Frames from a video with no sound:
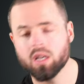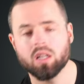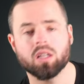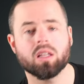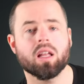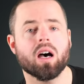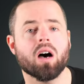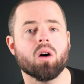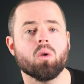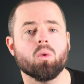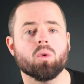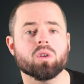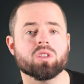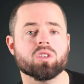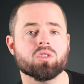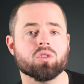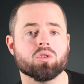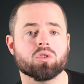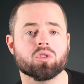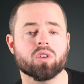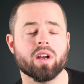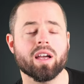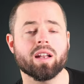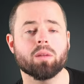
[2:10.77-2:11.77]
Now, what's
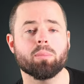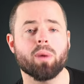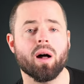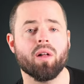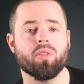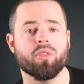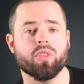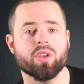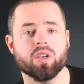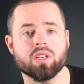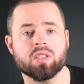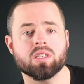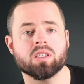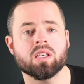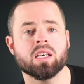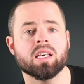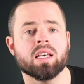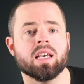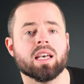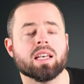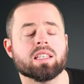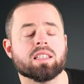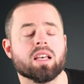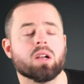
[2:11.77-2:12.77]
so great about this
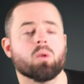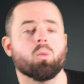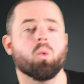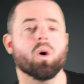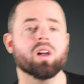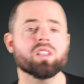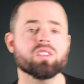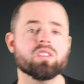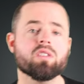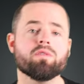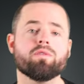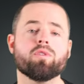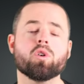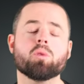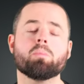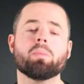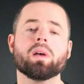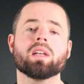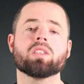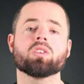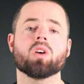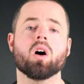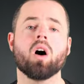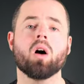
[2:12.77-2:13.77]
is that once the
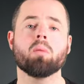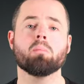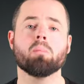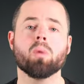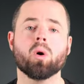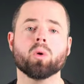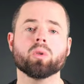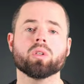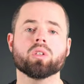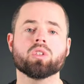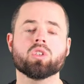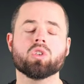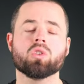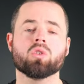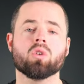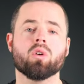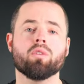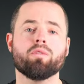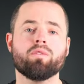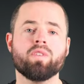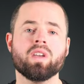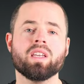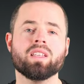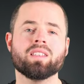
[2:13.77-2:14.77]
footbeds are molded to your
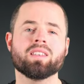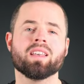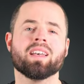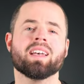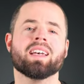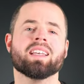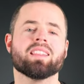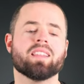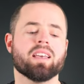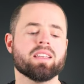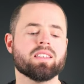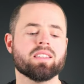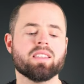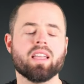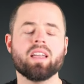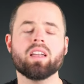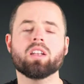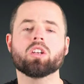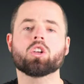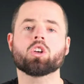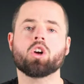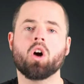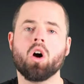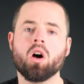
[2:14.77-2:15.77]
feet, they stay
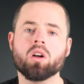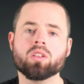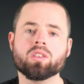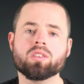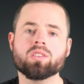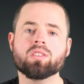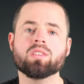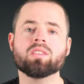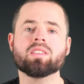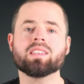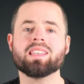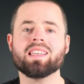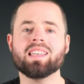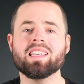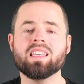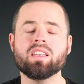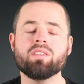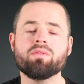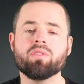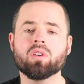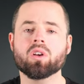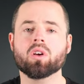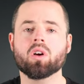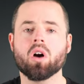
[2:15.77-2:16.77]
in constant
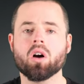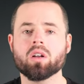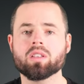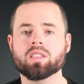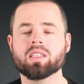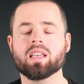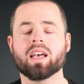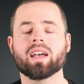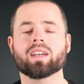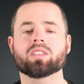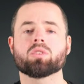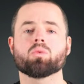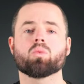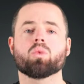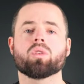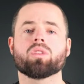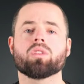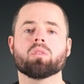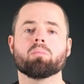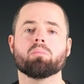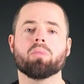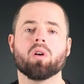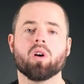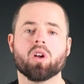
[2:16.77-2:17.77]
even contact with
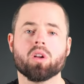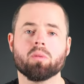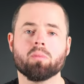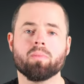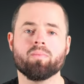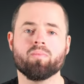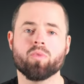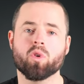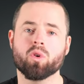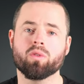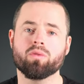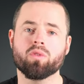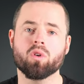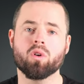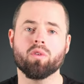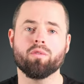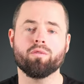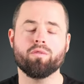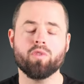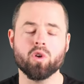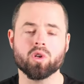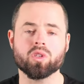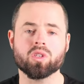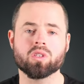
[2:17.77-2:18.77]
the bottom of your
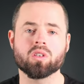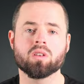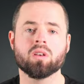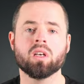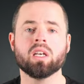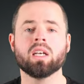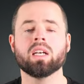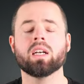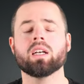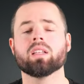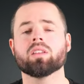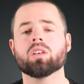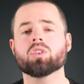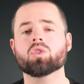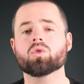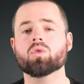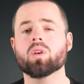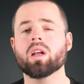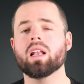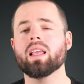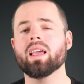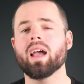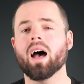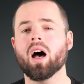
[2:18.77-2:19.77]
foot. This
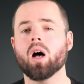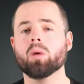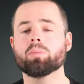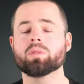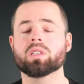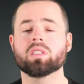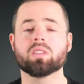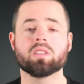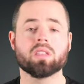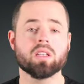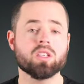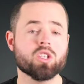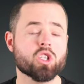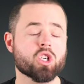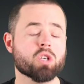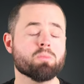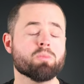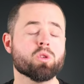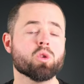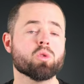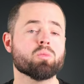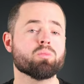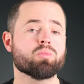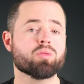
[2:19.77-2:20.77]
really helps
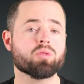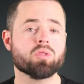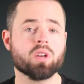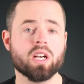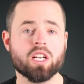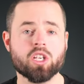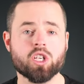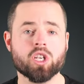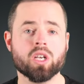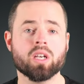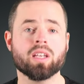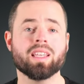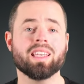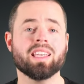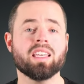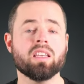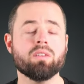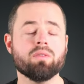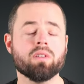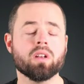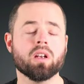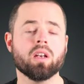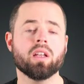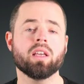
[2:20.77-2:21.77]
distribute pressure
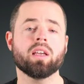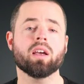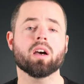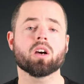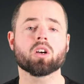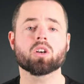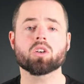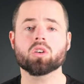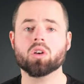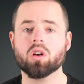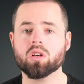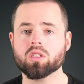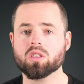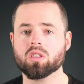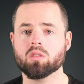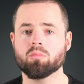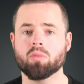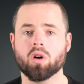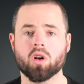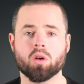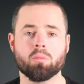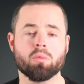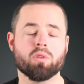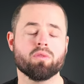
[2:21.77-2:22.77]
evenly across the
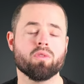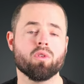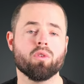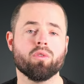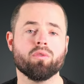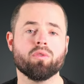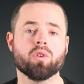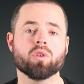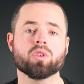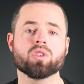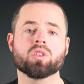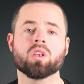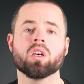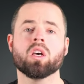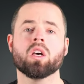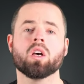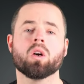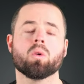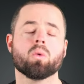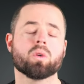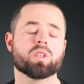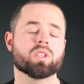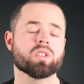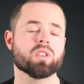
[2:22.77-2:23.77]
bottom of your foot,
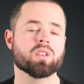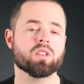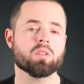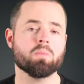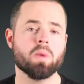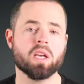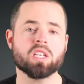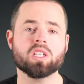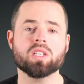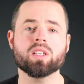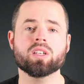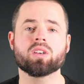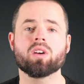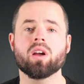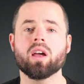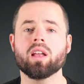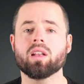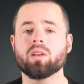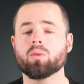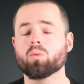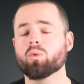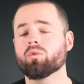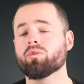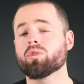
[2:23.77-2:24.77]
which is especially
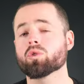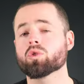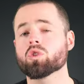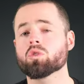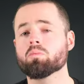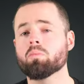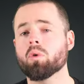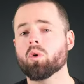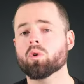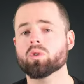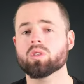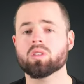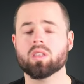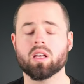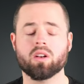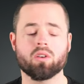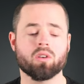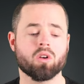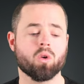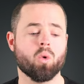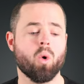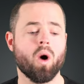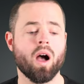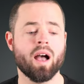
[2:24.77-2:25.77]
great for sports that
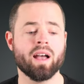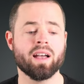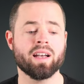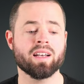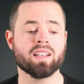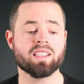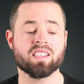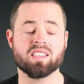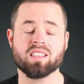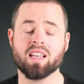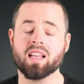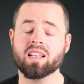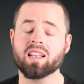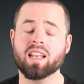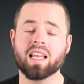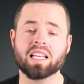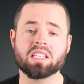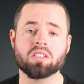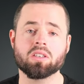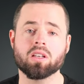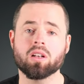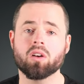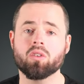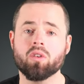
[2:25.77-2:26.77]
require sudden
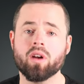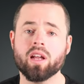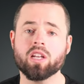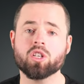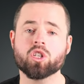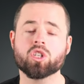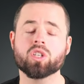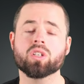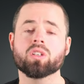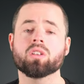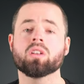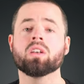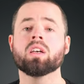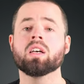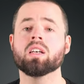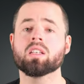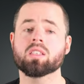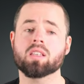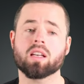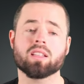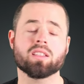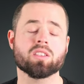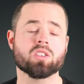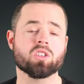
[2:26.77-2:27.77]
acceleration,
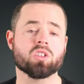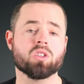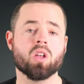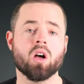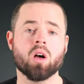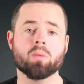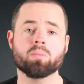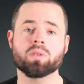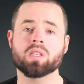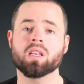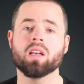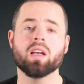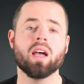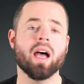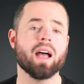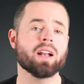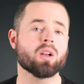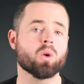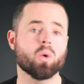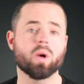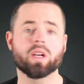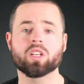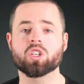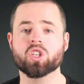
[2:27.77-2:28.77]
sudden stops,
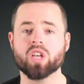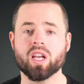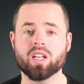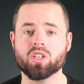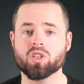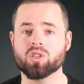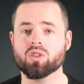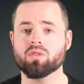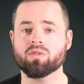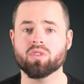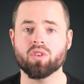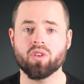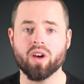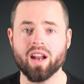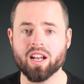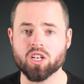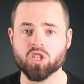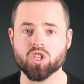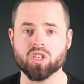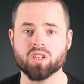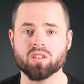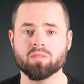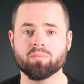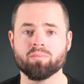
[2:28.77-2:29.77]
and quick changes of
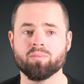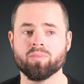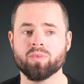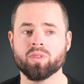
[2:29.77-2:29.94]
direction.